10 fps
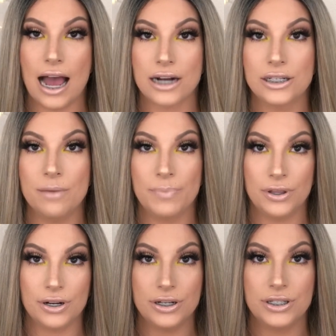actually
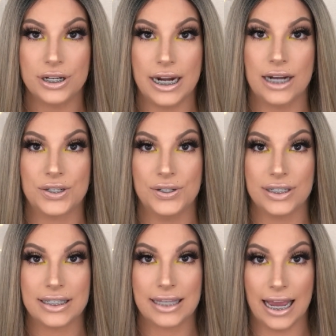blurs your natural
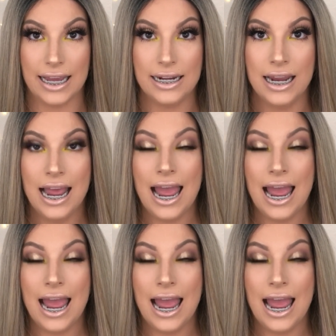skin